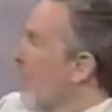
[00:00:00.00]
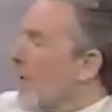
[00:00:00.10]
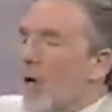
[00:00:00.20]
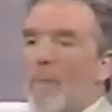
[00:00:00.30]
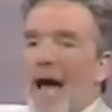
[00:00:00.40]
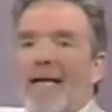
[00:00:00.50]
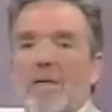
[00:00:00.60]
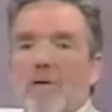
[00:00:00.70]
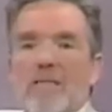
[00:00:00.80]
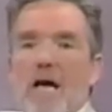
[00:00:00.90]
we go back
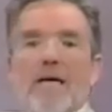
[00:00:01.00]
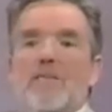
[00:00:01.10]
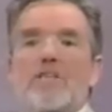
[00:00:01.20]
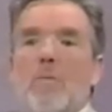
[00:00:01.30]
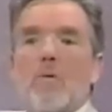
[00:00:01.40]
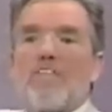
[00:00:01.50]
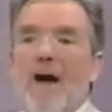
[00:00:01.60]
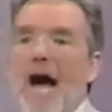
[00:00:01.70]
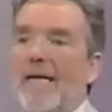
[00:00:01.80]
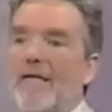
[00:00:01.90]
in mythology, we'll
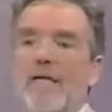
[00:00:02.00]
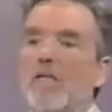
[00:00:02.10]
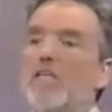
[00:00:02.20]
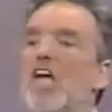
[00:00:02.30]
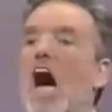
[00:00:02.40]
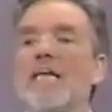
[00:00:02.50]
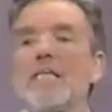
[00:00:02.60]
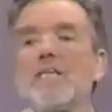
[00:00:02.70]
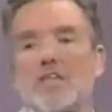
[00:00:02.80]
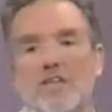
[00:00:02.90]
find
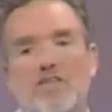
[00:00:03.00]
tons of